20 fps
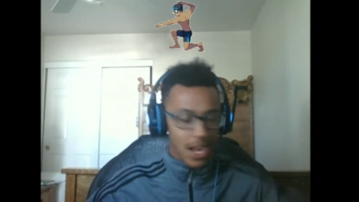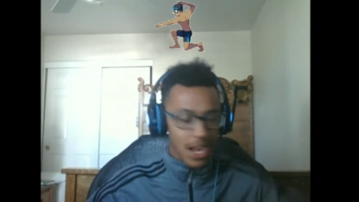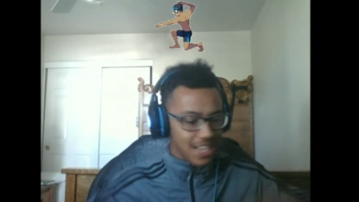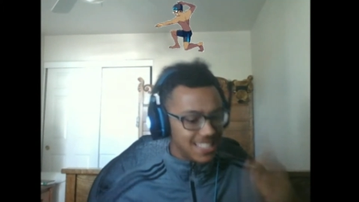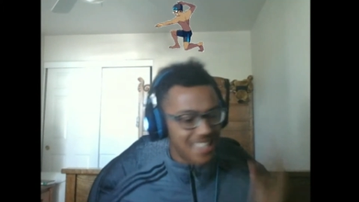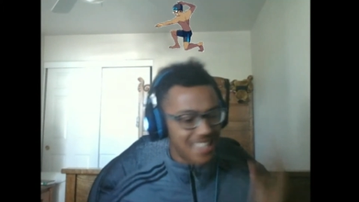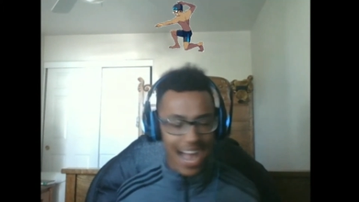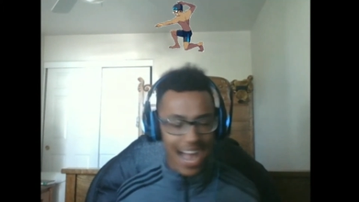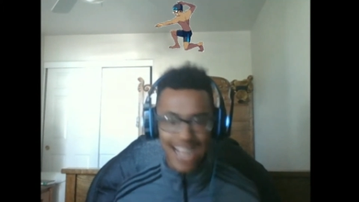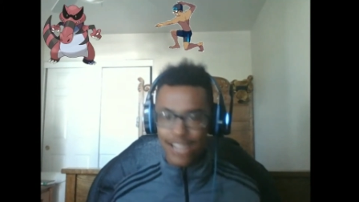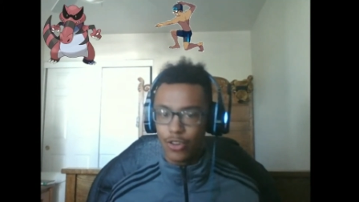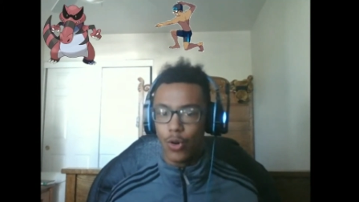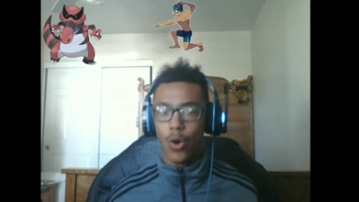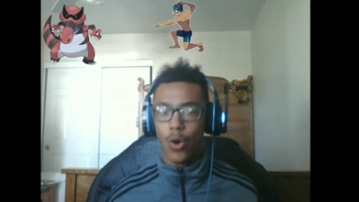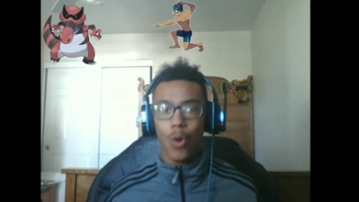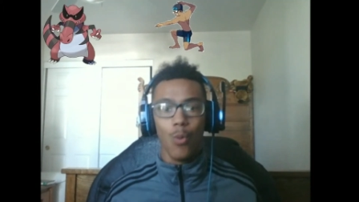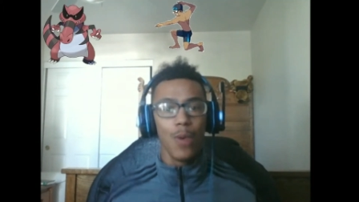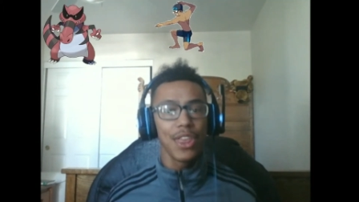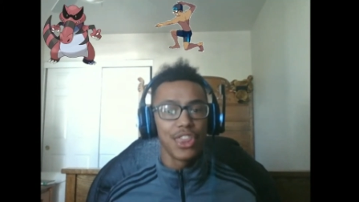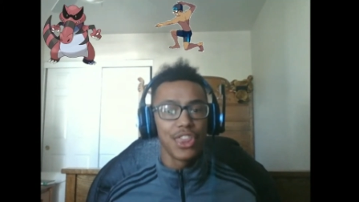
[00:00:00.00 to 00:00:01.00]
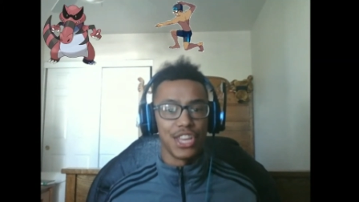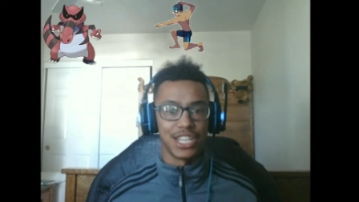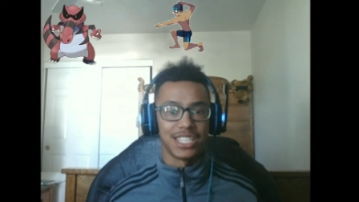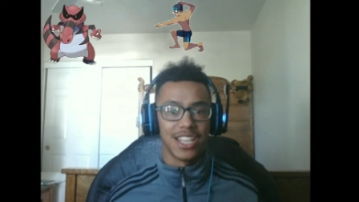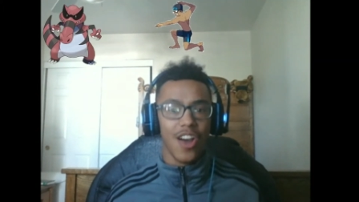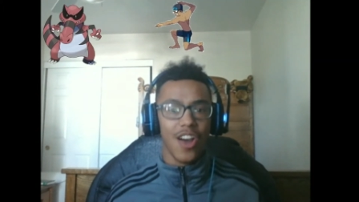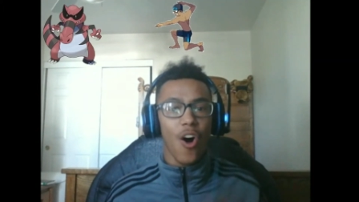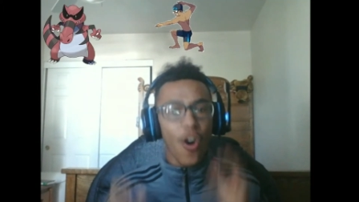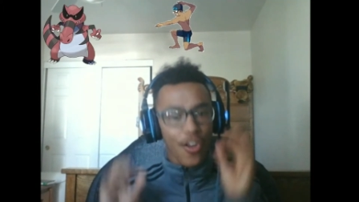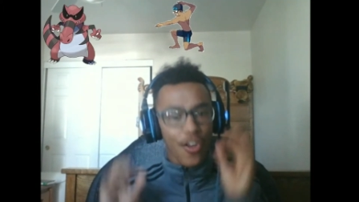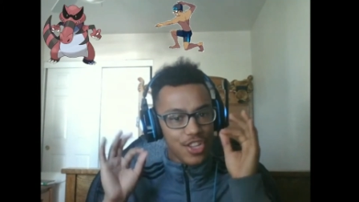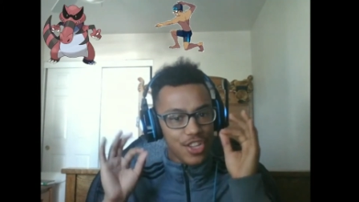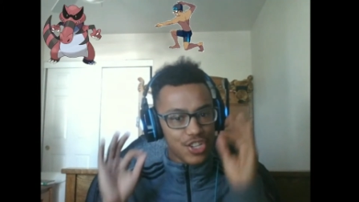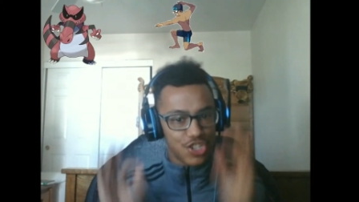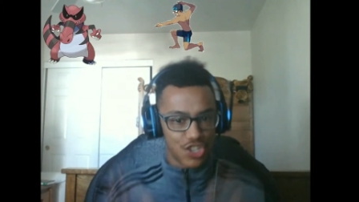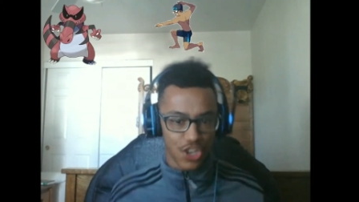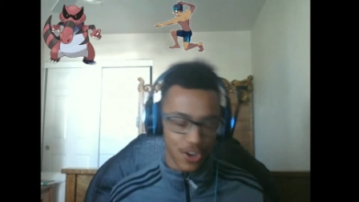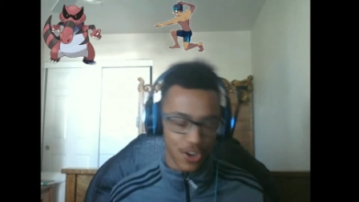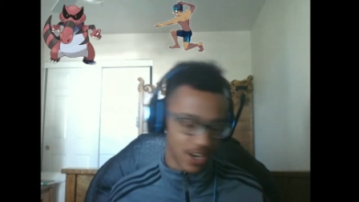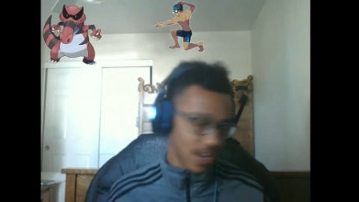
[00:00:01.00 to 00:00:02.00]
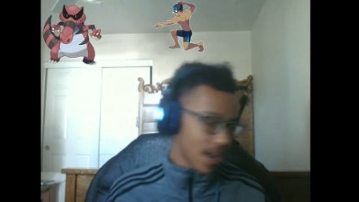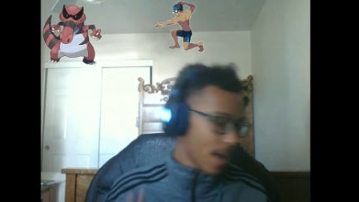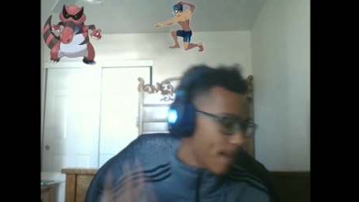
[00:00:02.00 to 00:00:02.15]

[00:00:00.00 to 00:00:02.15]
Dial with us on this journey.